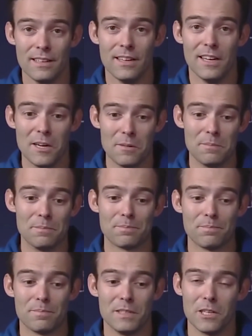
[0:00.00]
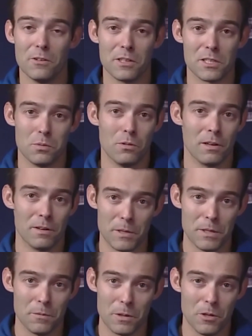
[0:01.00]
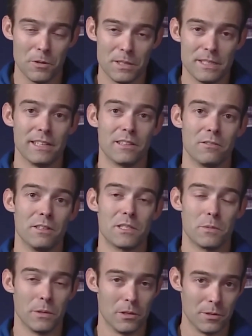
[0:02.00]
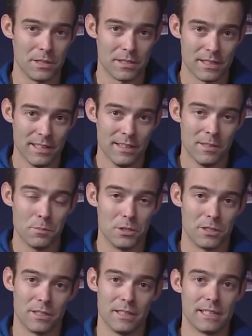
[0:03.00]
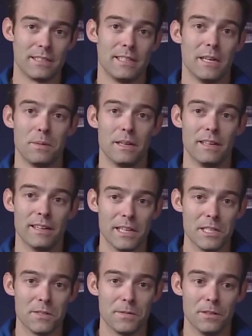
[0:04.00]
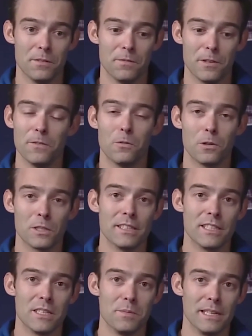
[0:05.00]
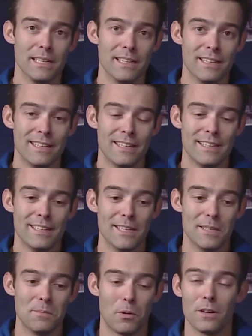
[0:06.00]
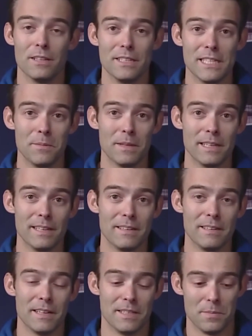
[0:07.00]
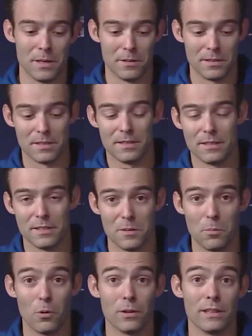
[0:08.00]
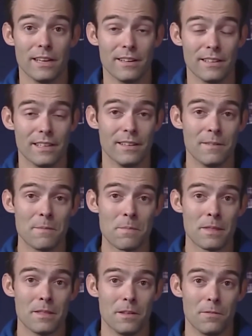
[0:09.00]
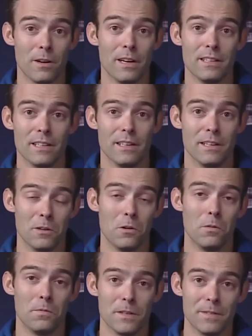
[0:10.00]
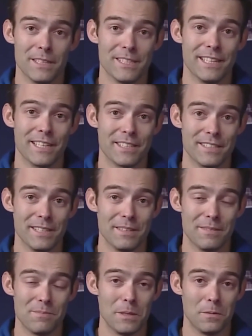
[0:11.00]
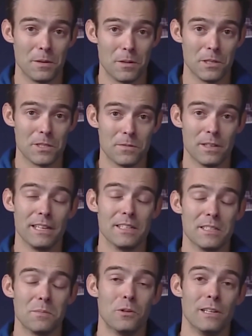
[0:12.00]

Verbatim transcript: um, to go explore. We, we will always take the risk. We will always push to the next step, and, and I just feel very fortunate to be uh, part of the team that has been able to, to support that on the, the front end, and, and hopefully eventually actually be one of the ones flying at some